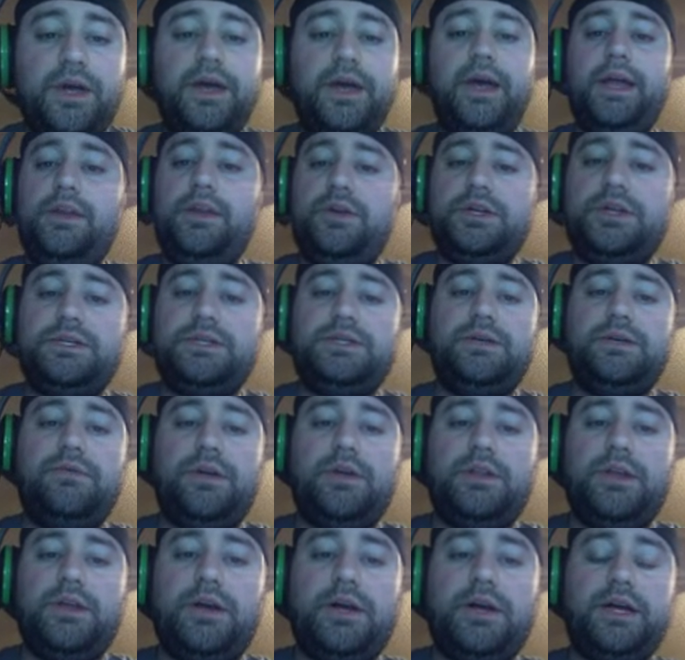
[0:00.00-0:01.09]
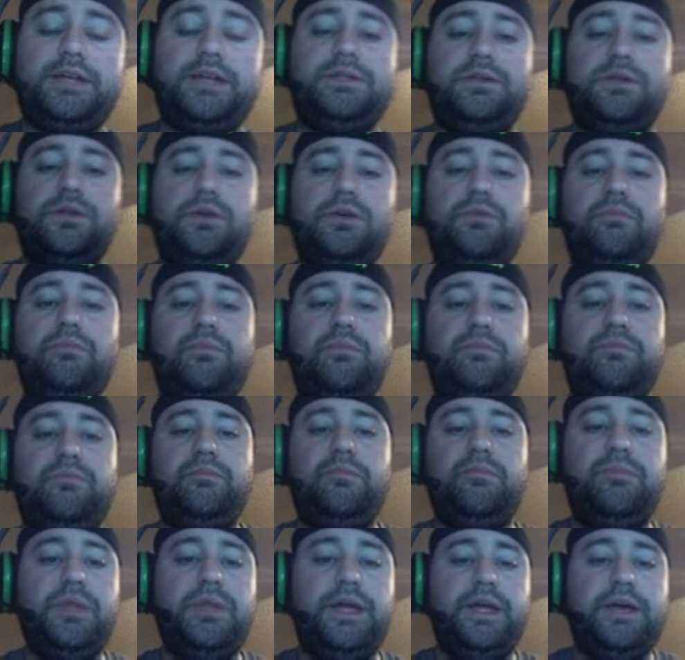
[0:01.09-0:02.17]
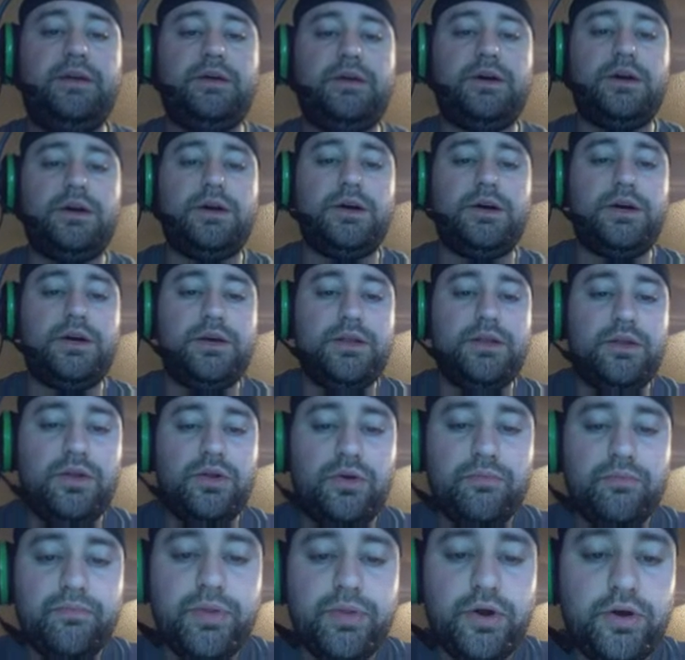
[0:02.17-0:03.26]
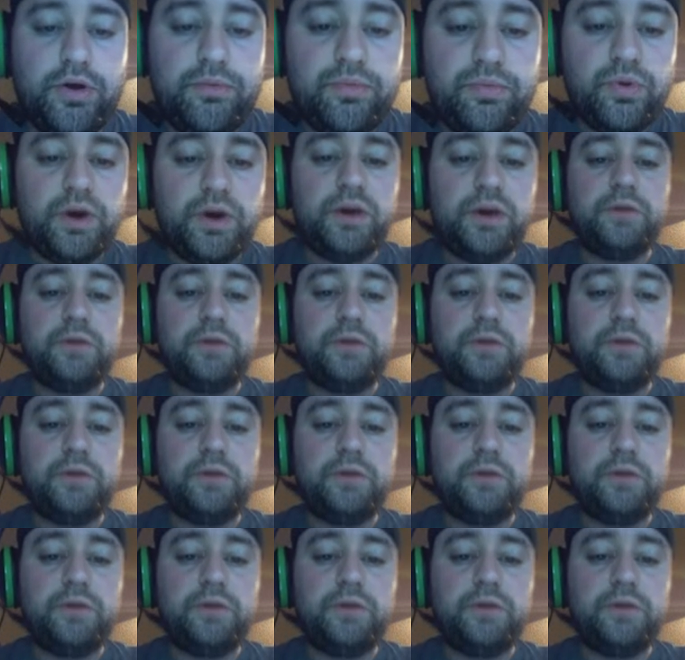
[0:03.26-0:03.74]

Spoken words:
And you can see right there, it has a little the little blurb where